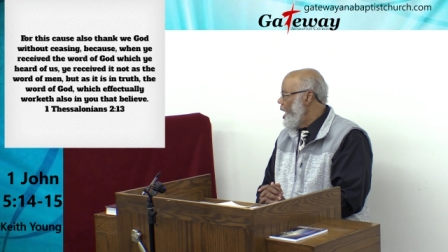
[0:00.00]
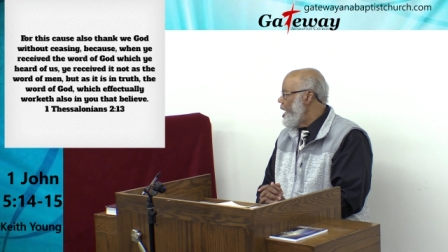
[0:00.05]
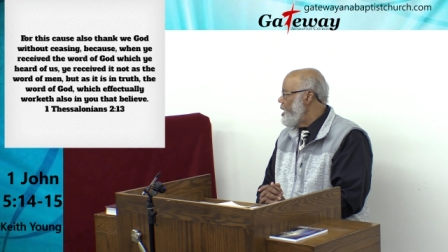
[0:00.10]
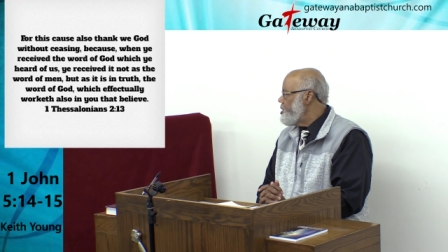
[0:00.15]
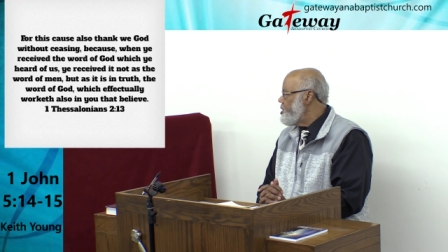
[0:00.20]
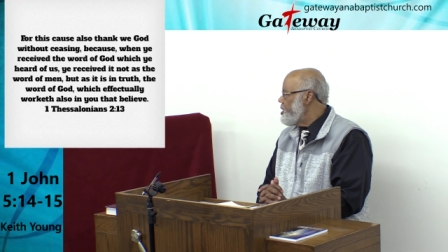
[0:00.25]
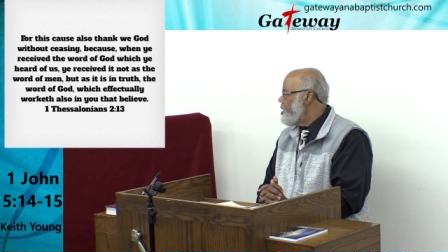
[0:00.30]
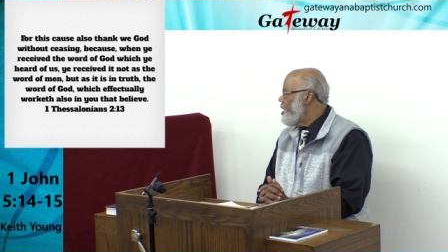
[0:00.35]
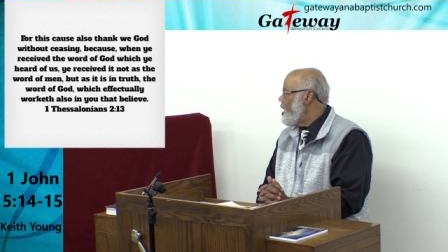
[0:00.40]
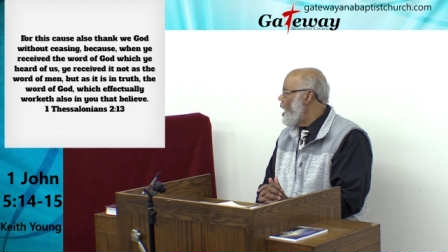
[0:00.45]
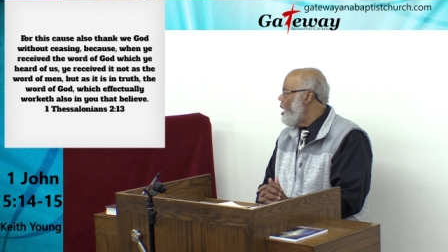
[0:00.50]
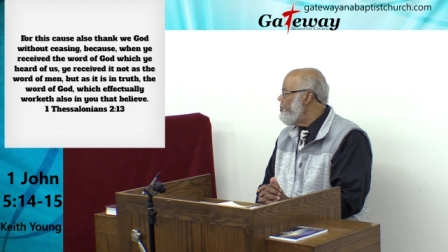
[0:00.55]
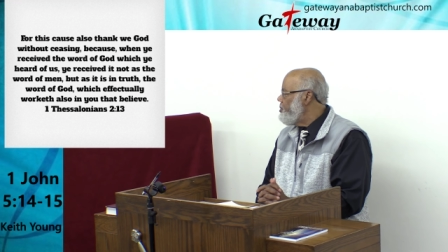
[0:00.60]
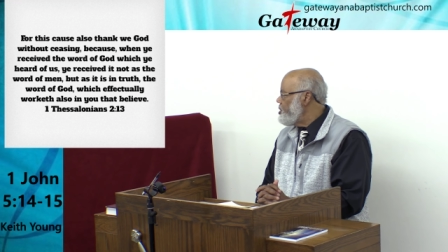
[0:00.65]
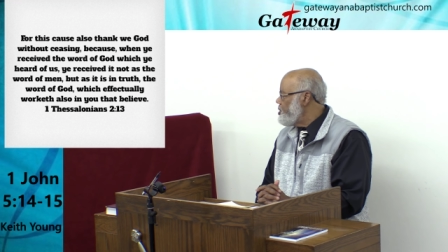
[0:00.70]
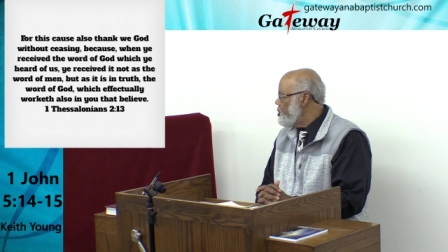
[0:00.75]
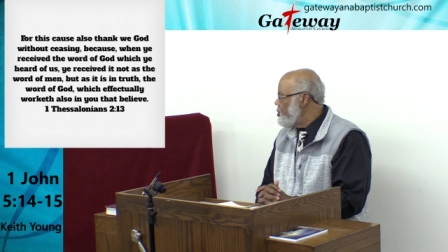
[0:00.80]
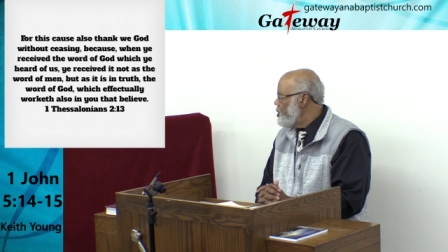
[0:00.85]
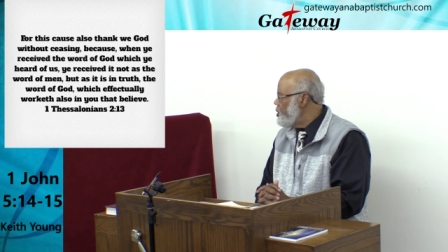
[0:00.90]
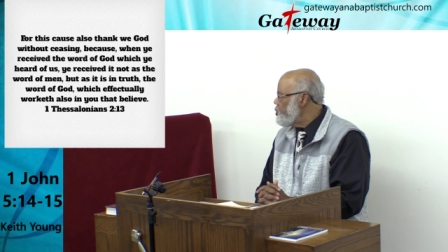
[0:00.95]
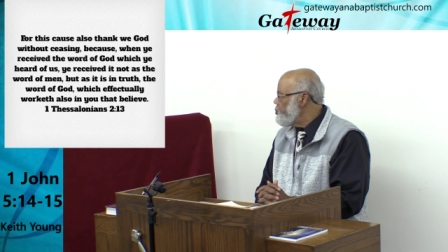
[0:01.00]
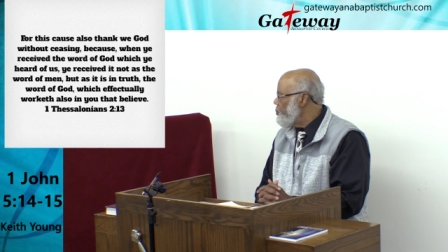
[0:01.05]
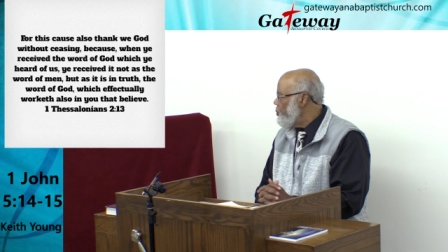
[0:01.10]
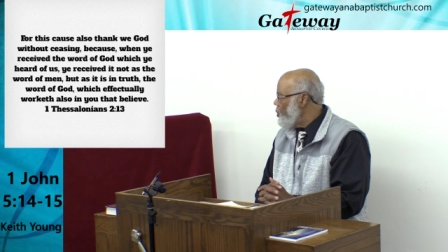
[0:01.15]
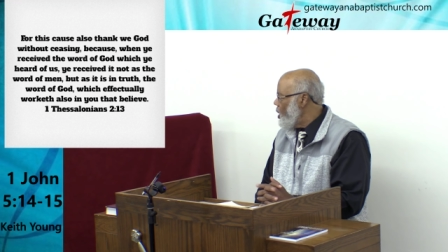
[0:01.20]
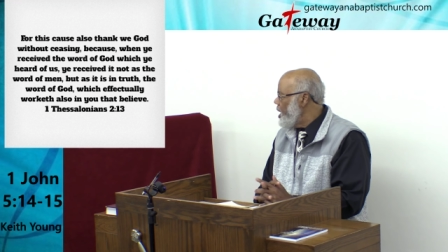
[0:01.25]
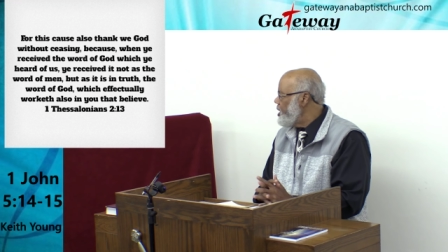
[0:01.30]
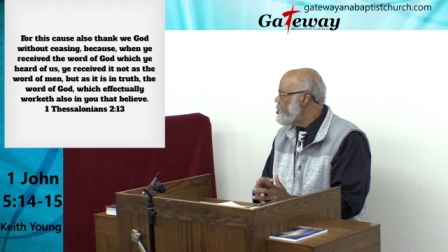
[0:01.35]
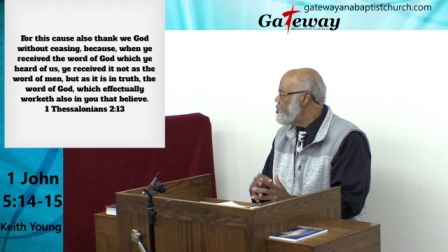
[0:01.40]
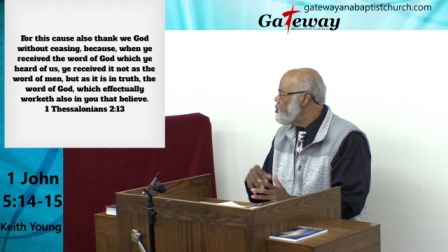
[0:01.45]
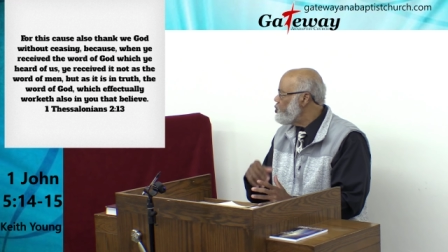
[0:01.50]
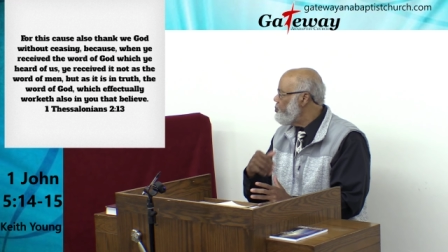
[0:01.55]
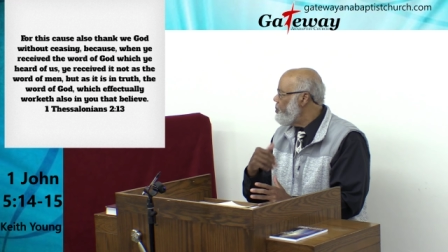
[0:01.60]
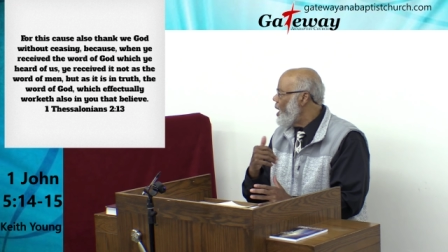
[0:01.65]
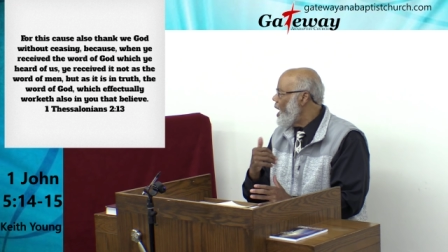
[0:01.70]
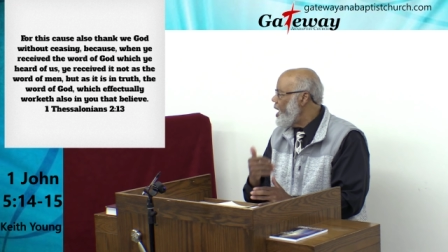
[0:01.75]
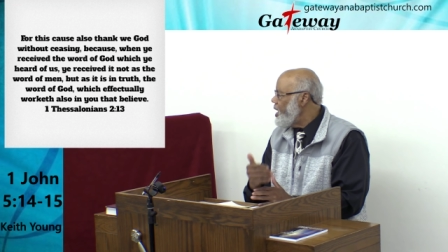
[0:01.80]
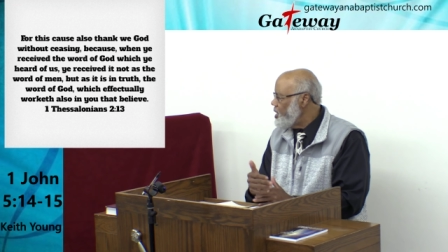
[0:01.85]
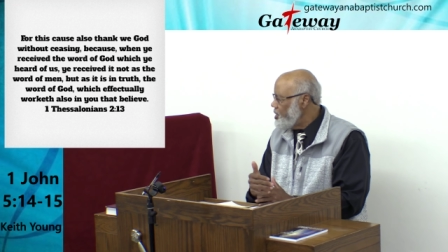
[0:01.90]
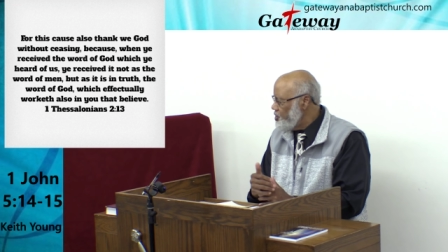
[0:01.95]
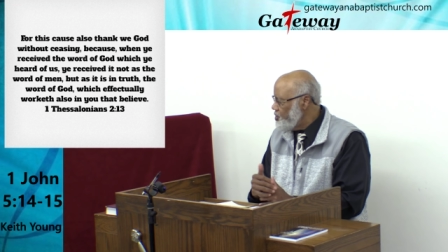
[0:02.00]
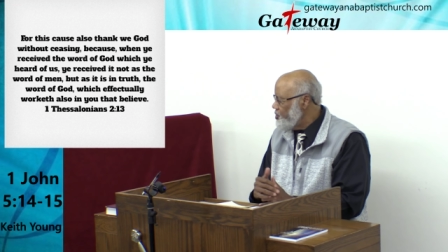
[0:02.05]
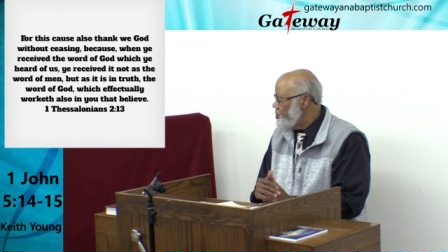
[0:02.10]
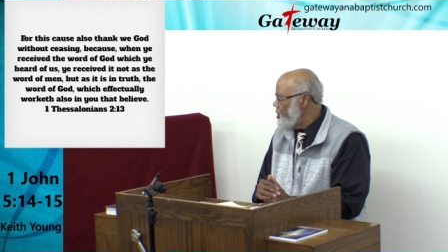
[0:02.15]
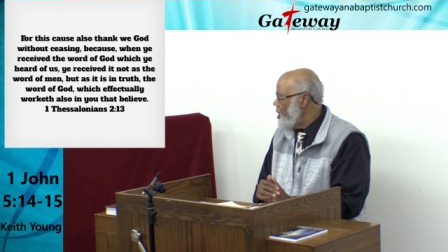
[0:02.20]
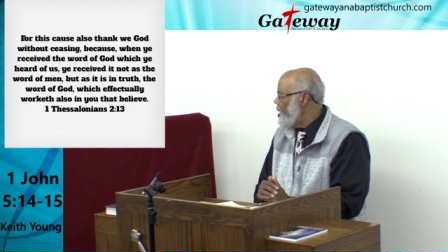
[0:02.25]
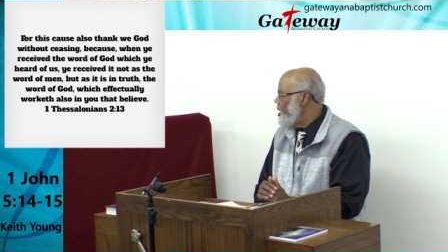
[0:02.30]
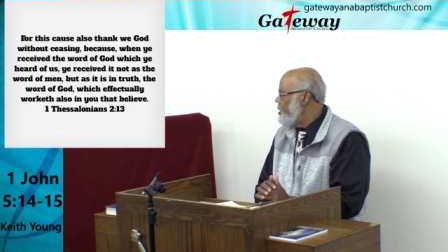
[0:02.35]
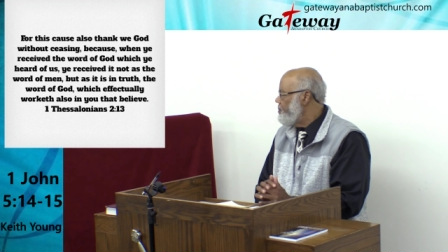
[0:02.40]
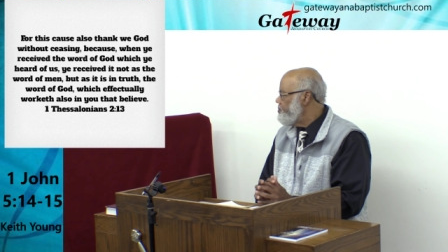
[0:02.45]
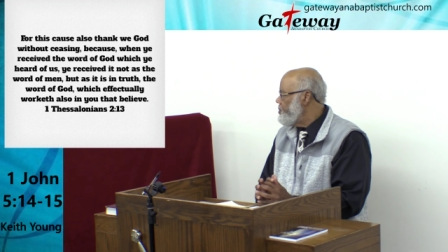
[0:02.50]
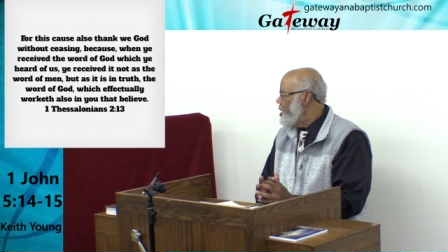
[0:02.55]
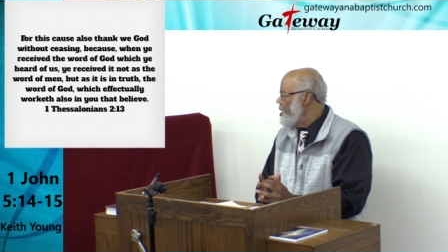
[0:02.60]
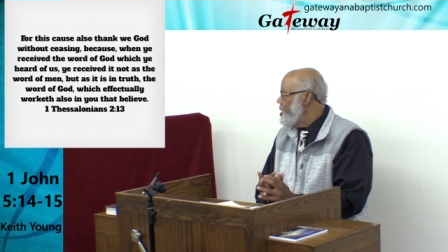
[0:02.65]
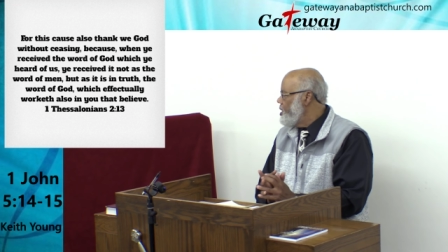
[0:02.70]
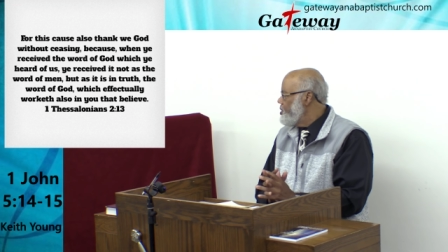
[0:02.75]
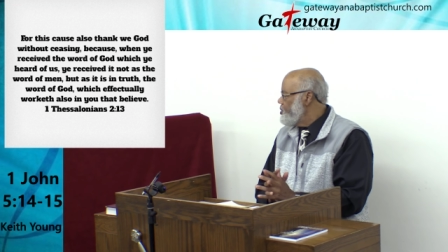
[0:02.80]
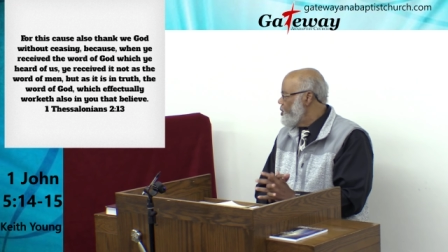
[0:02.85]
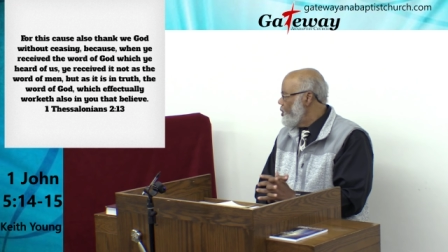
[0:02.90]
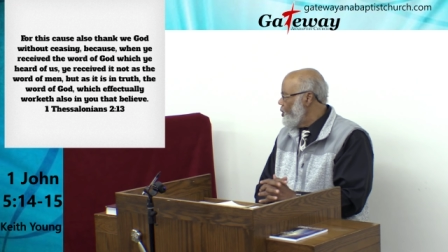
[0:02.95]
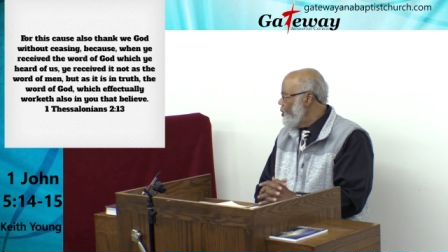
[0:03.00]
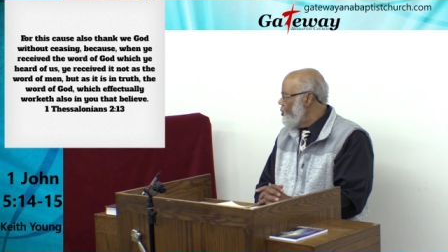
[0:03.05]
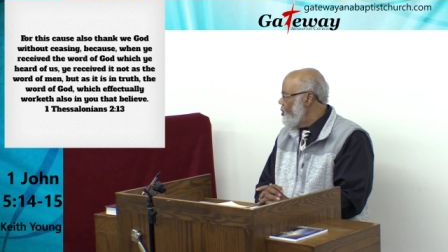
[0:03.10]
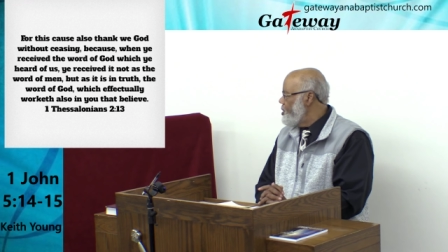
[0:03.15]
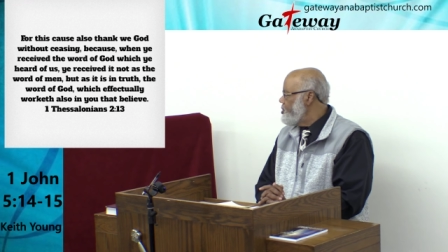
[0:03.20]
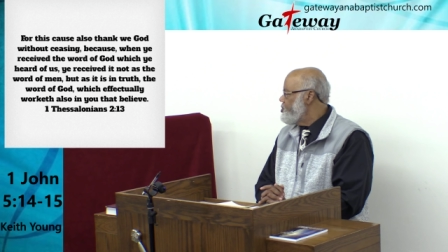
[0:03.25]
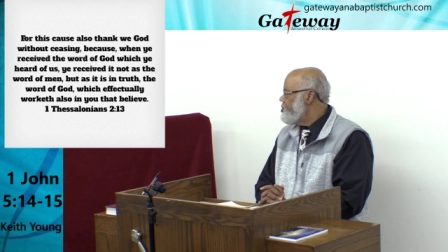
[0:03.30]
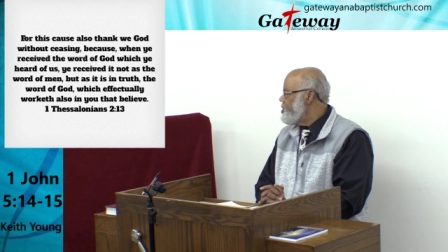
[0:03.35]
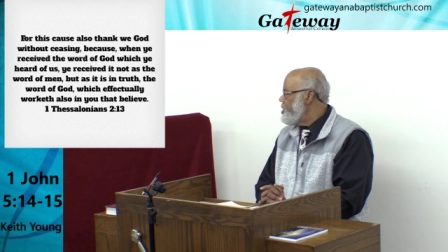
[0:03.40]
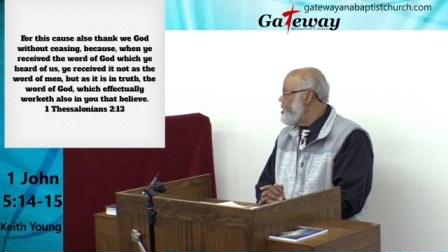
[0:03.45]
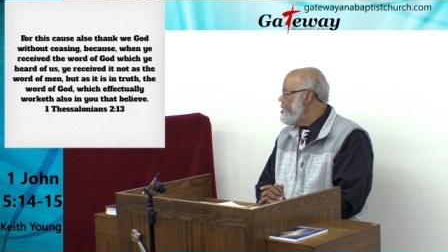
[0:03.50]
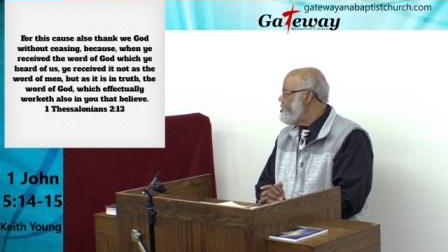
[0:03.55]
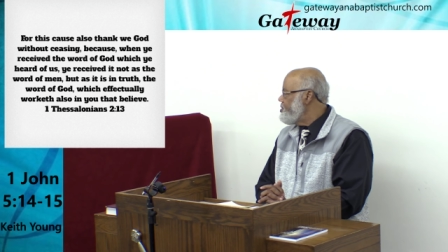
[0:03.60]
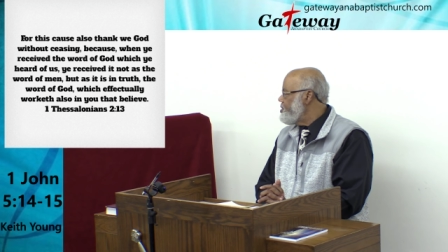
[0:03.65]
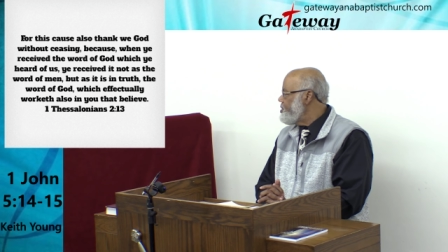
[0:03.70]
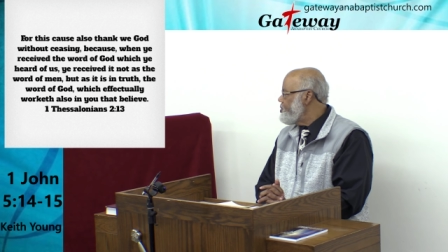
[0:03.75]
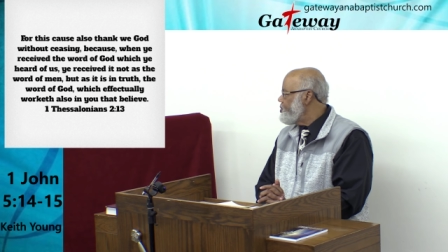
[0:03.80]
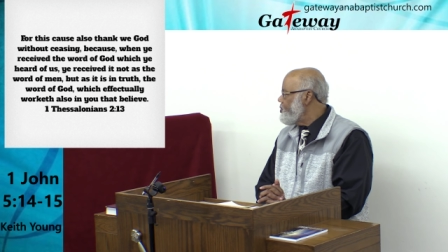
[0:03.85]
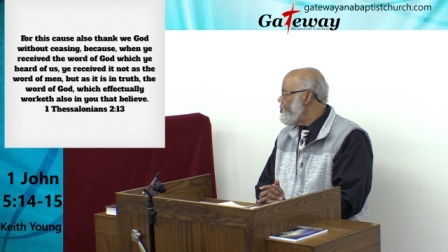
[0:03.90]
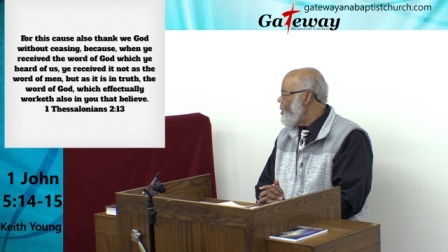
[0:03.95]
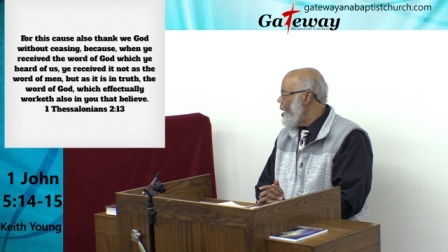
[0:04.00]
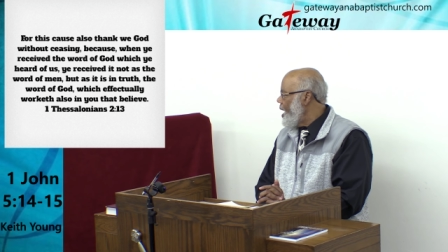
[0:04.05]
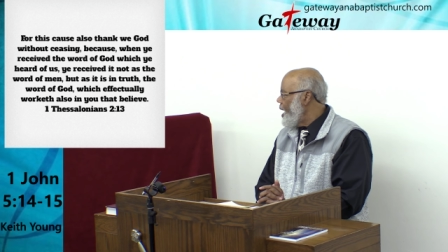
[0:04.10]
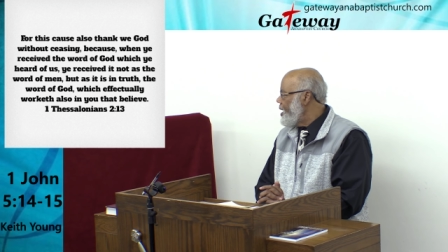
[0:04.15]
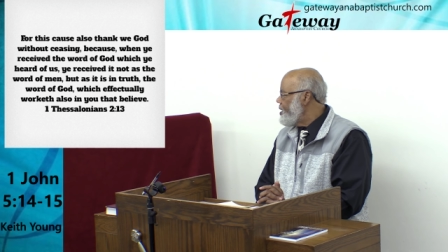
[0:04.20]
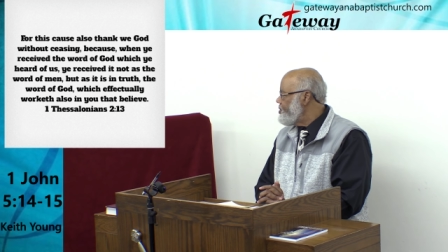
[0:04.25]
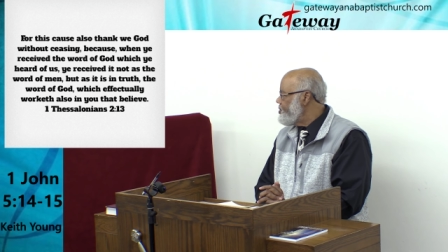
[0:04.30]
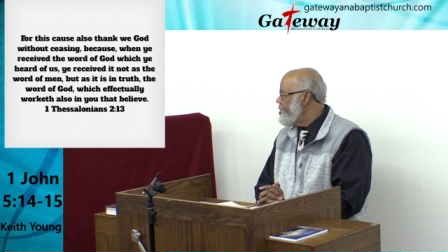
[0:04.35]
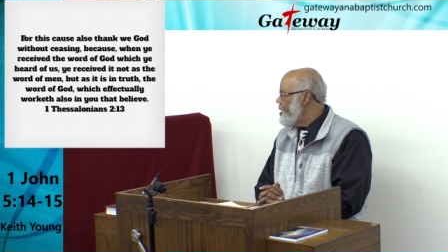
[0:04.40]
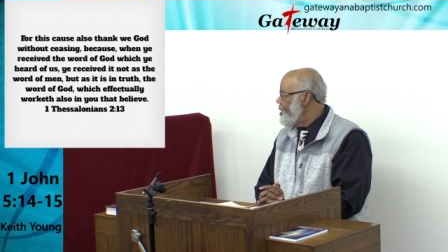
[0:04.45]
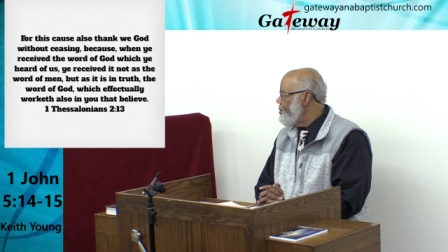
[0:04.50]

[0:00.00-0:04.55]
and to come into His presence by His Son, the Lord Jesus Christ.